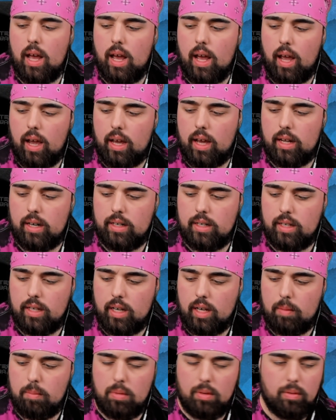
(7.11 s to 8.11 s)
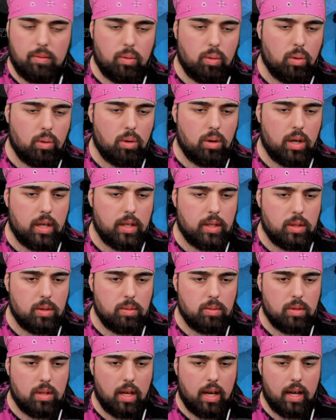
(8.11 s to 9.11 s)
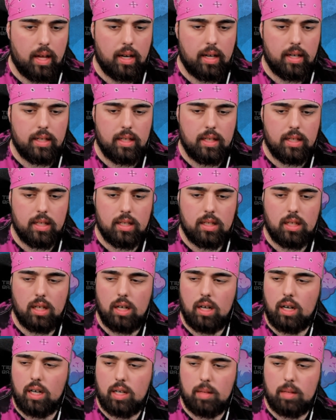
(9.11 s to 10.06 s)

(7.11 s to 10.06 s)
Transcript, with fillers: And uh, before I do that, I need to talk